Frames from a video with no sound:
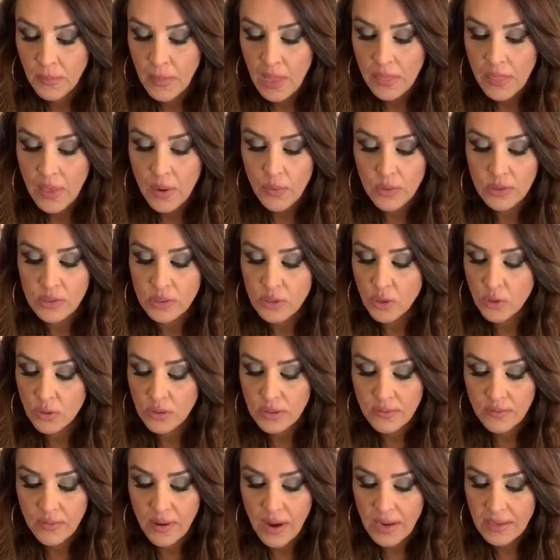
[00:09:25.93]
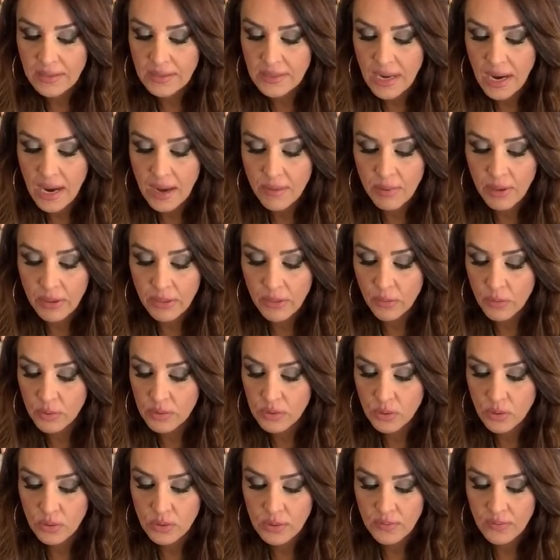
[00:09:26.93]
There was no divine timing. There was
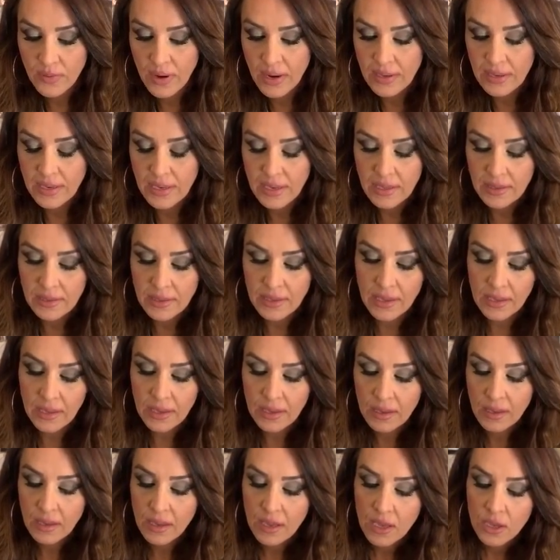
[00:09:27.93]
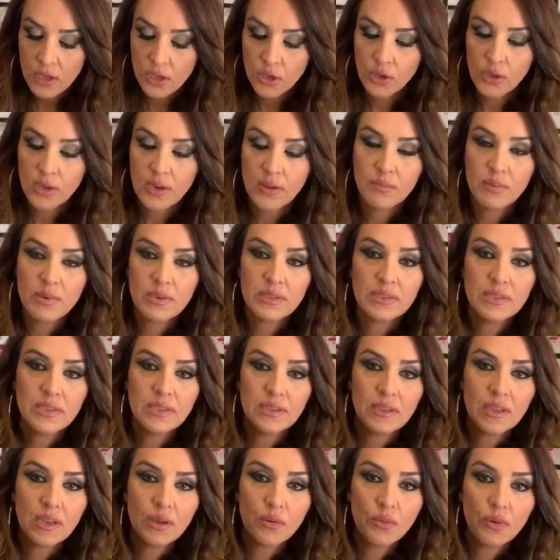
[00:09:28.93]
no divine healing. You could have been
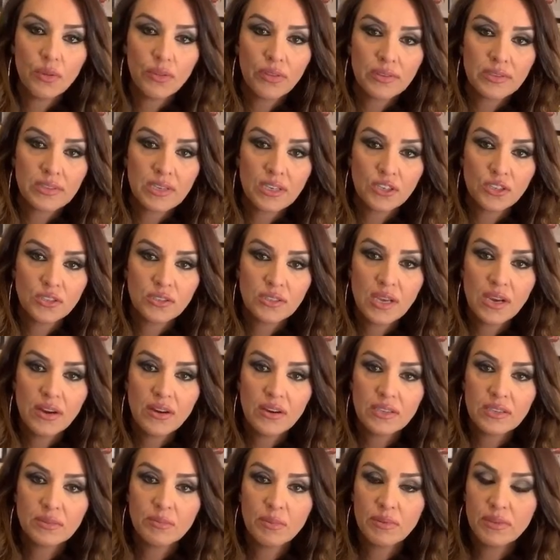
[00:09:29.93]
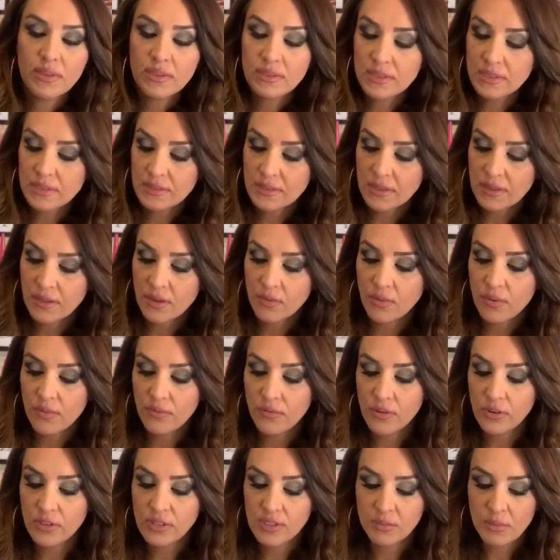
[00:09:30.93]
dealing with a Sagittarius, but this is in the
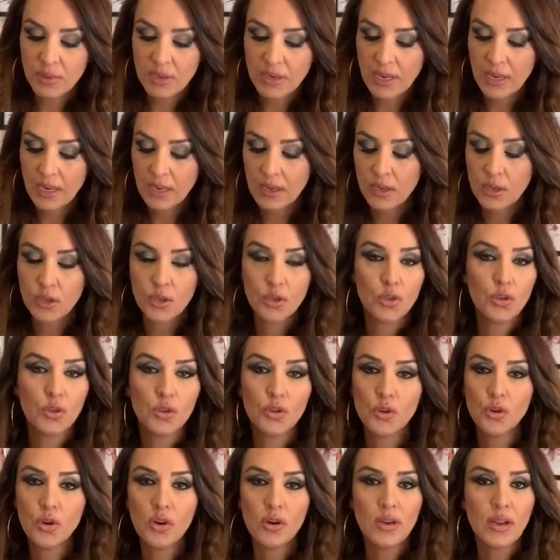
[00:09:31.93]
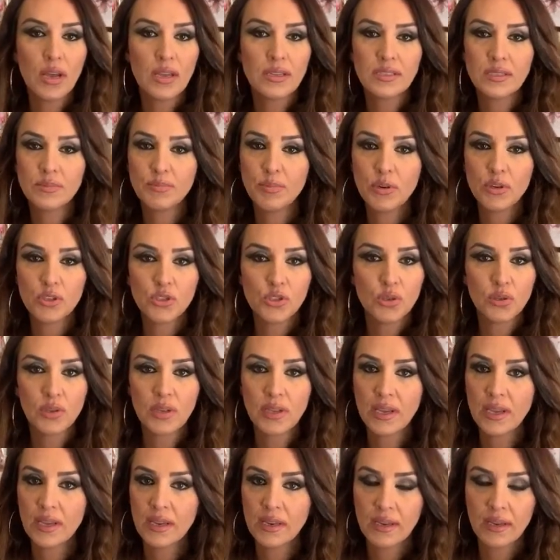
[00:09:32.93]
reverse, meaning you're not
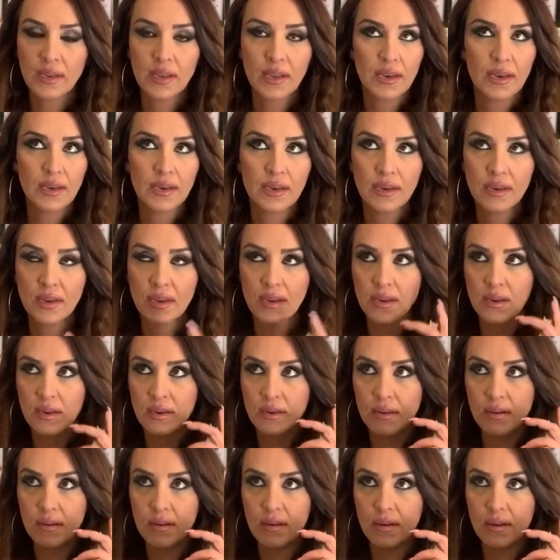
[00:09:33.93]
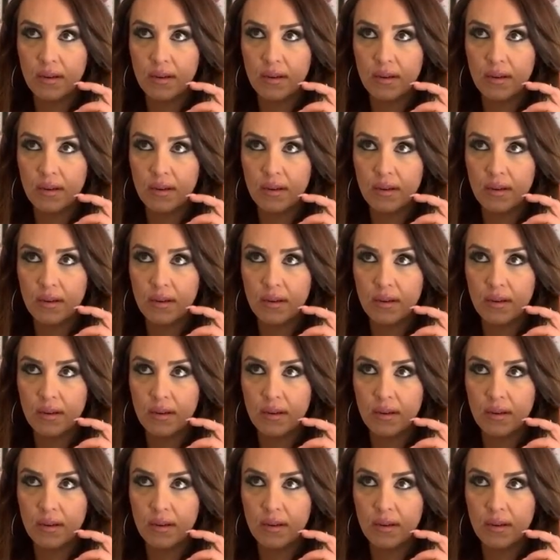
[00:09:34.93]
spiritually in